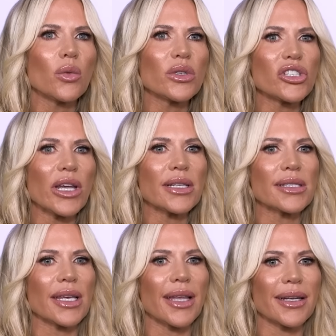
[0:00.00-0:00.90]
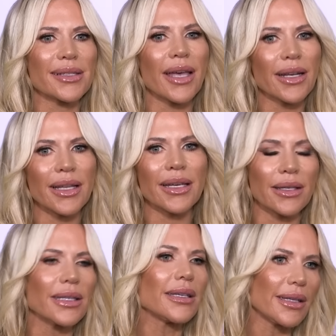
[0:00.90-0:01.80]
when Shannon said that, it's kind of like,
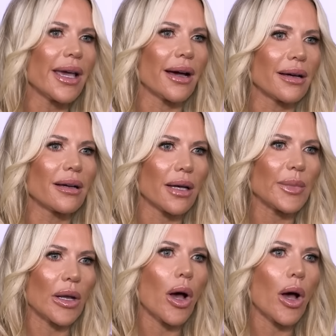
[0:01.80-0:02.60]
yeah, I mean,